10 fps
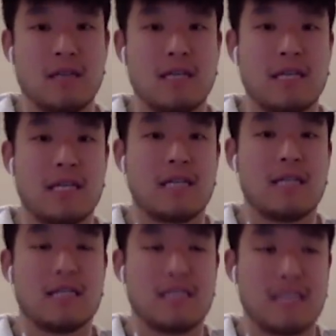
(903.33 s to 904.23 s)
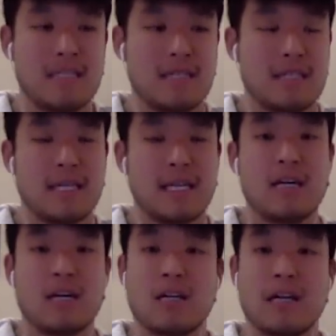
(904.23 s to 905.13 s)
Yeah. Like necessities, like
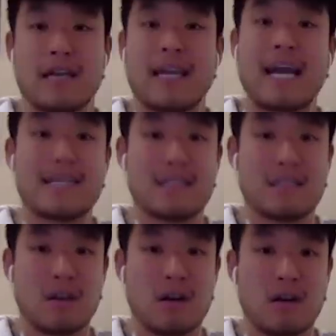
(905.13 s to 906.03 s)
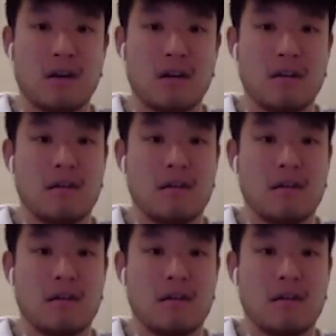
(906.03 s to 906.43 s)
uh, like gas in the car.